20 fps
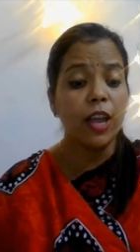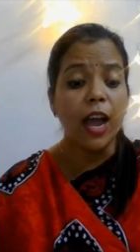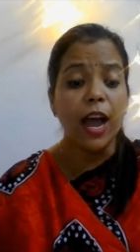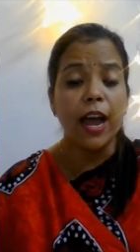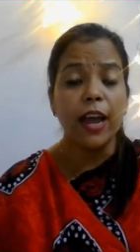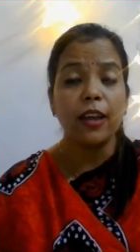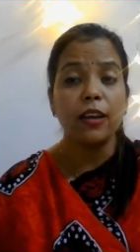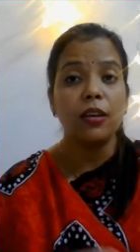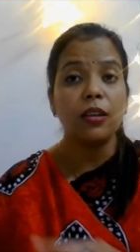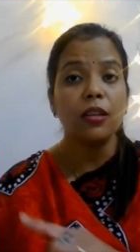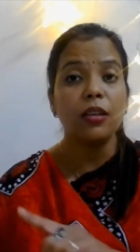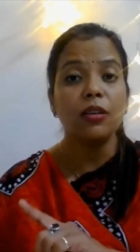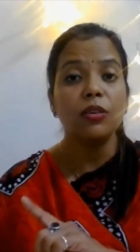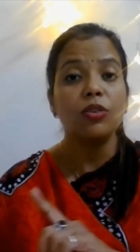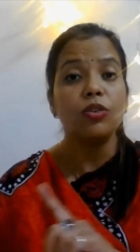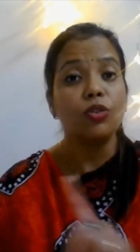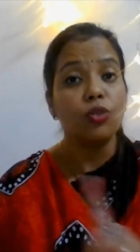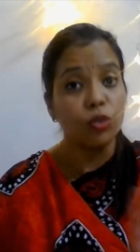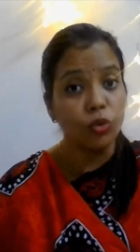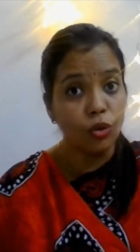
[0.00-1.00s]

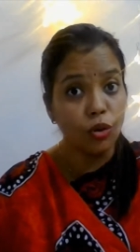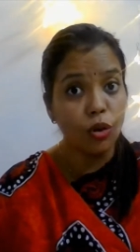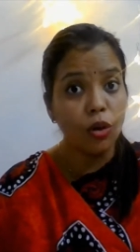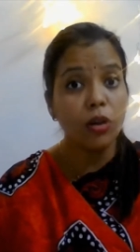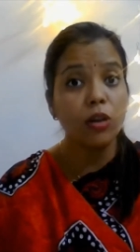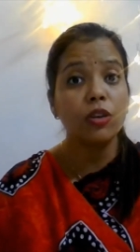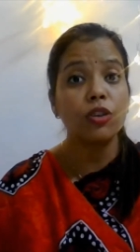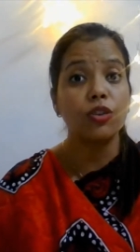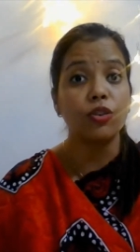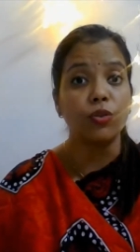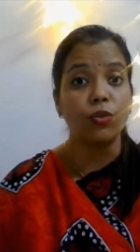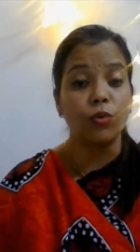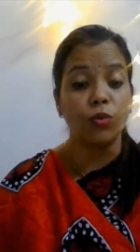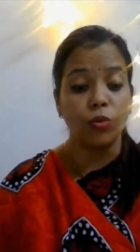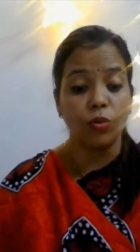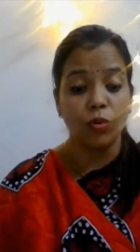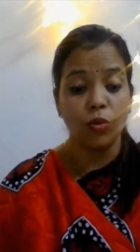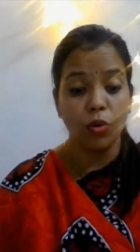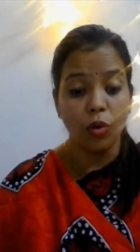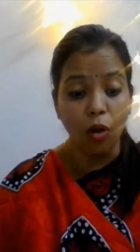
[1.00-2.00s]
either do not
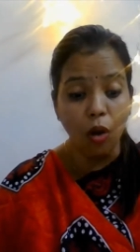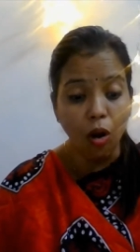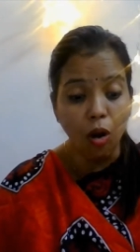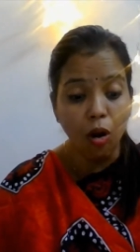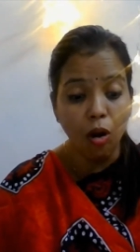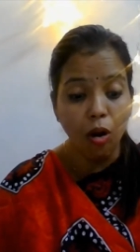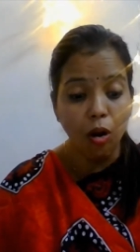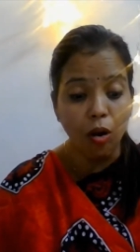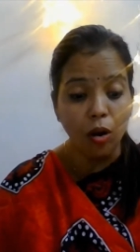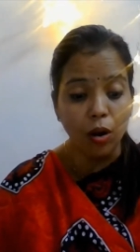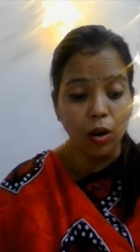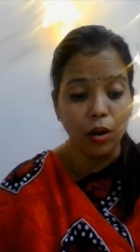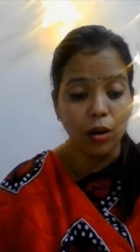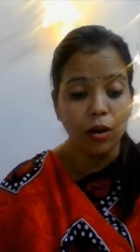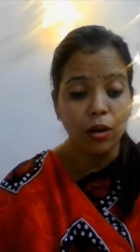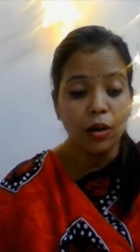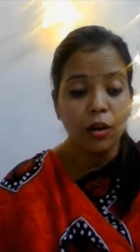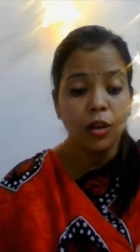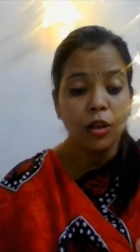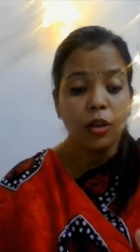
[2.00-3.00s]
know or
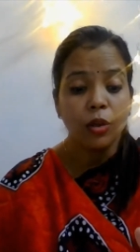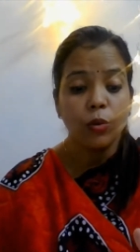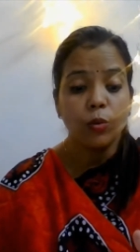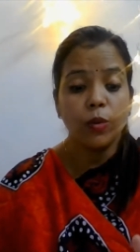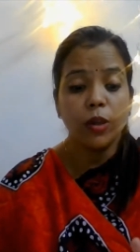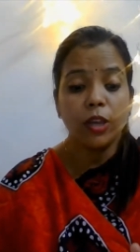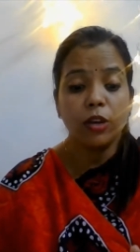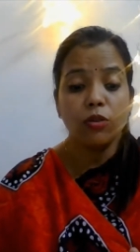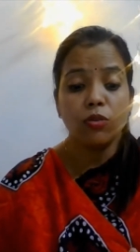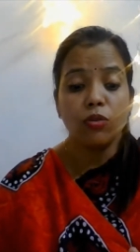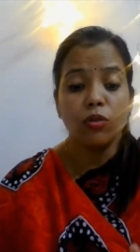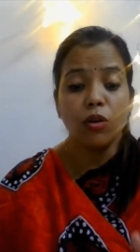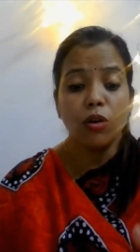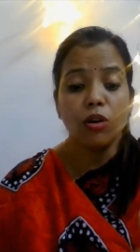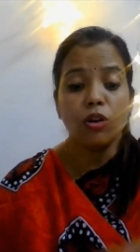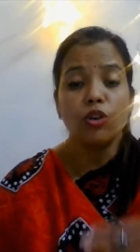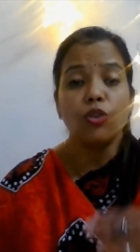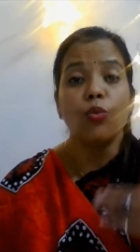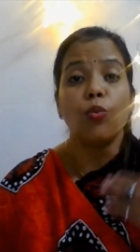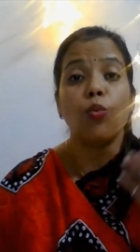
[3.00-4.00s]
we do
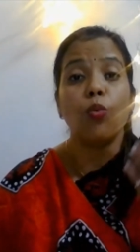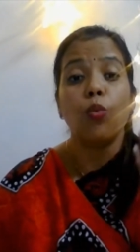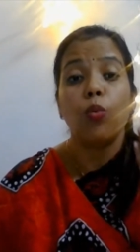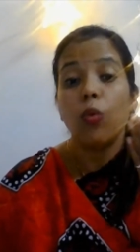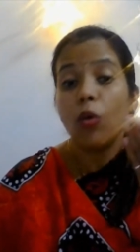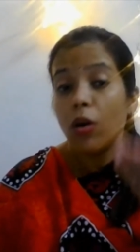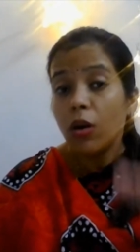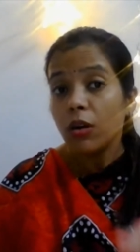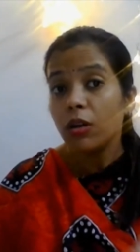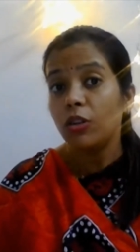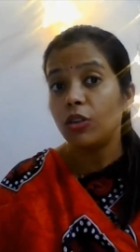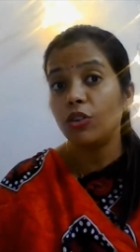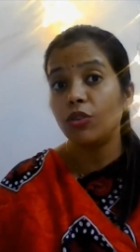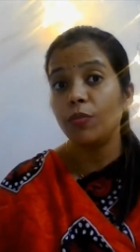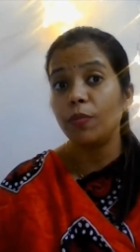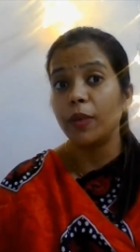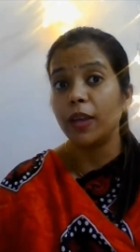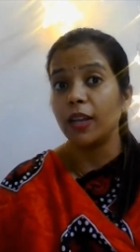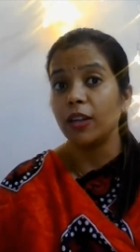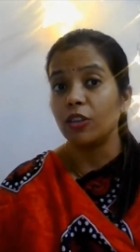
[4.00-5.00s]
not want to
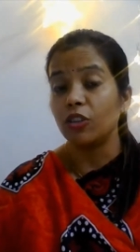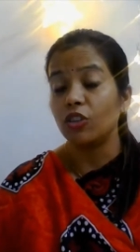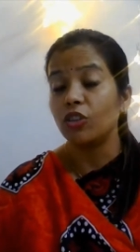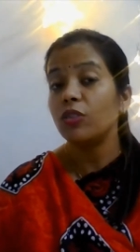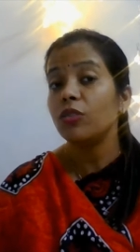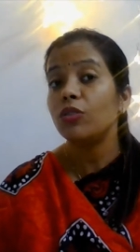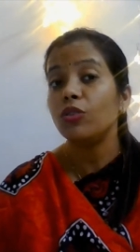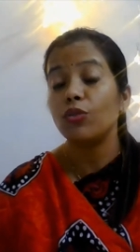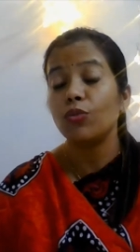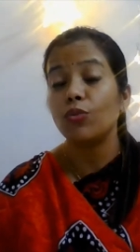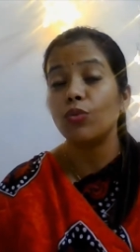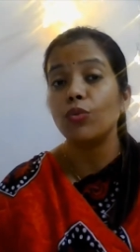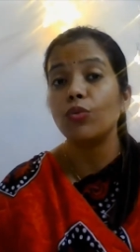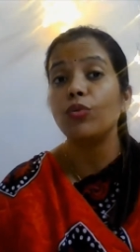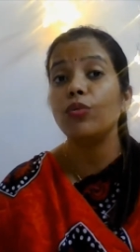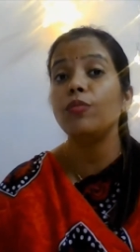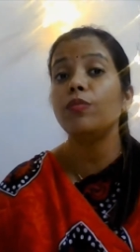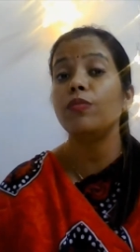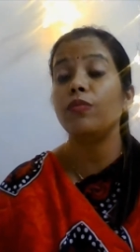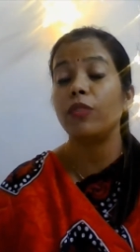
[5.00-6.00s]
mention to
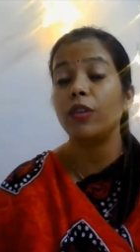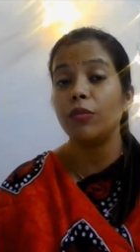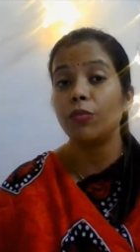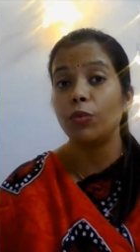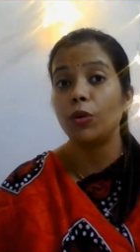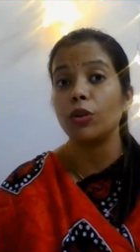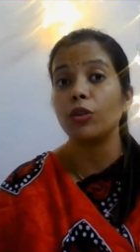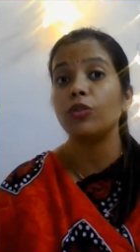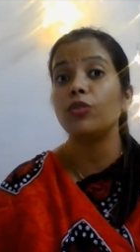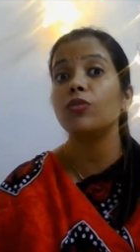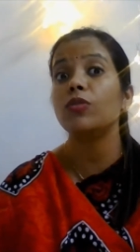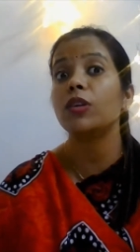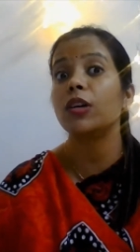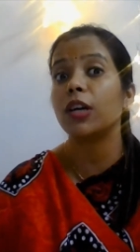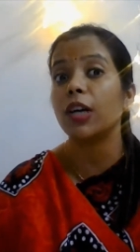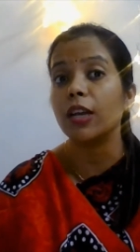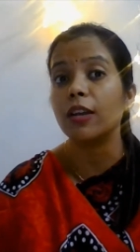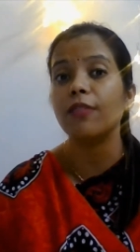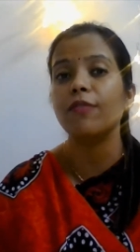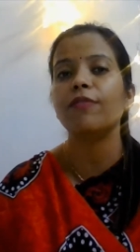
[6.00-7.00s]
whom we want to
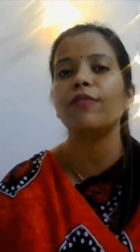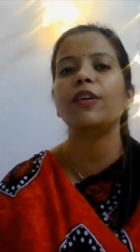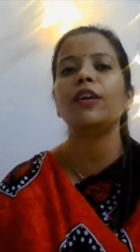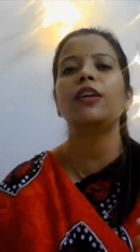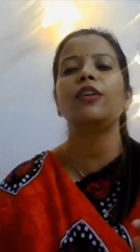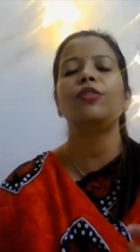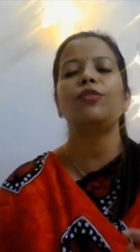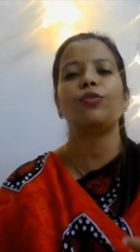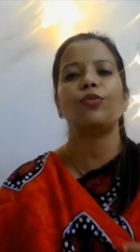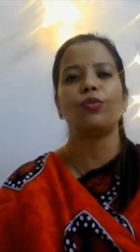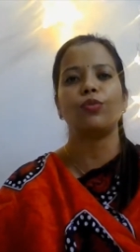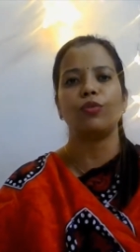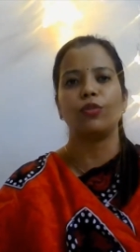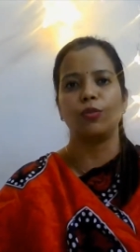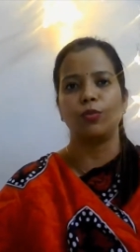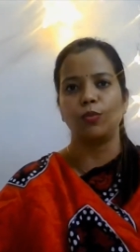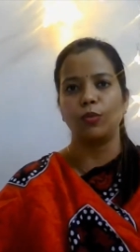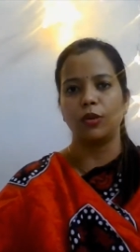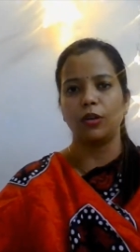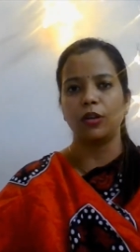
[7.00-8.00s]
convey
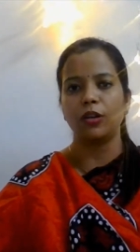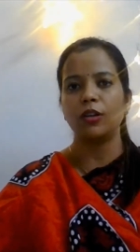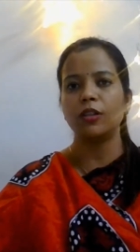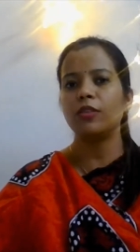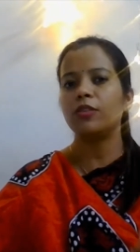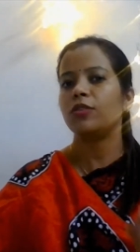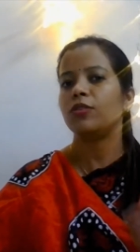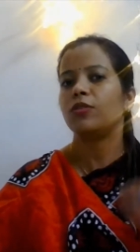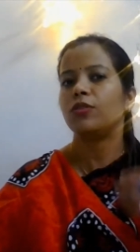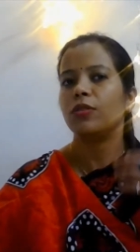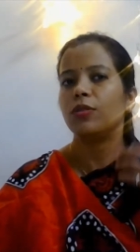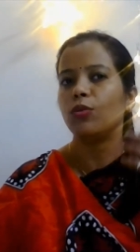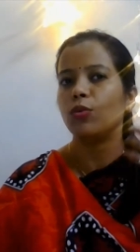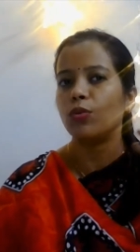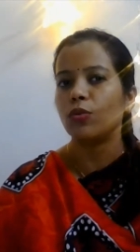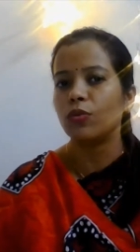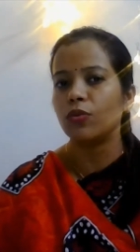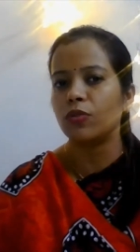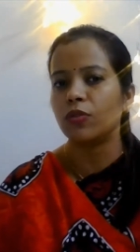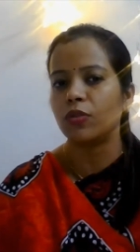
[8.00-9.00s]
those words,
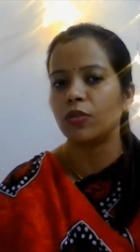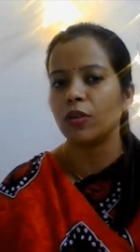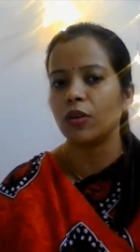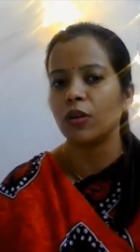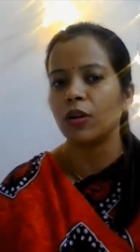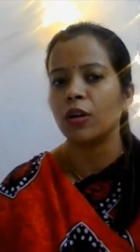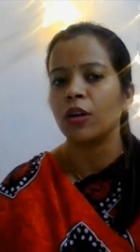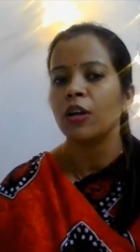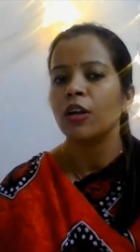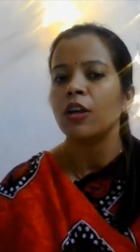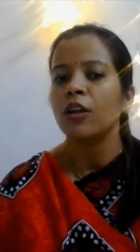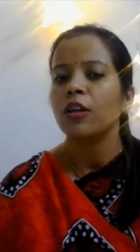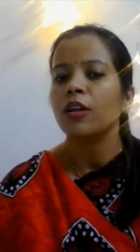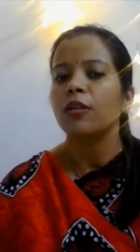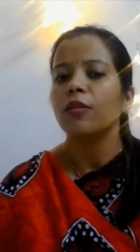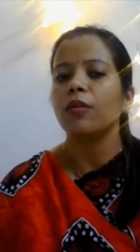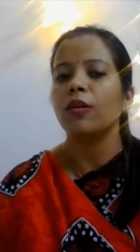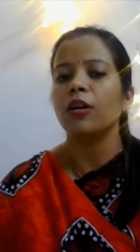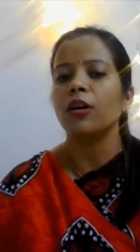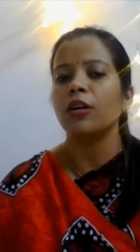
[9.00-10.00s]

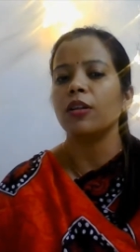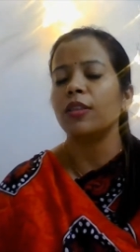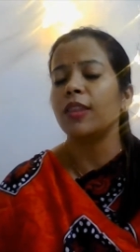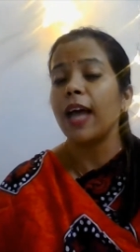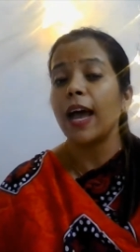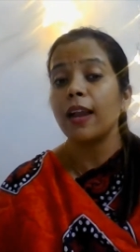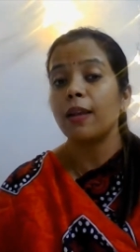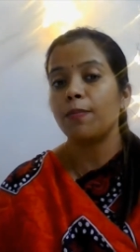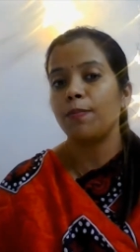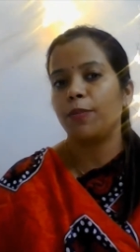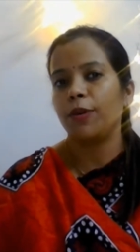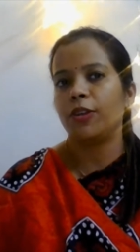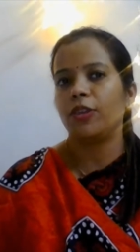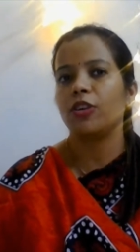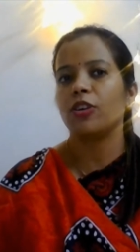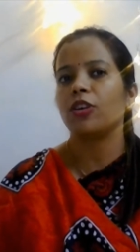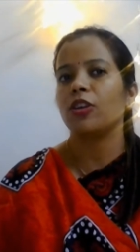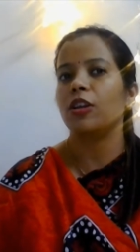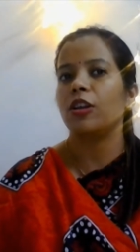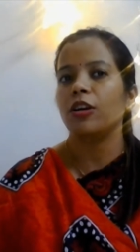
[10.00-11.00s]
that
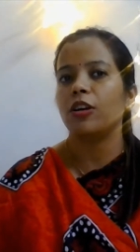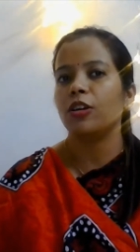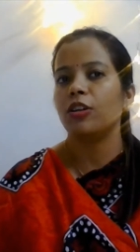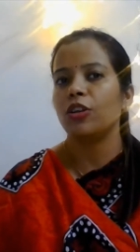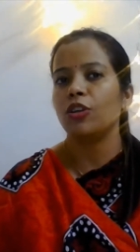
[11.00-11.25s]
particular,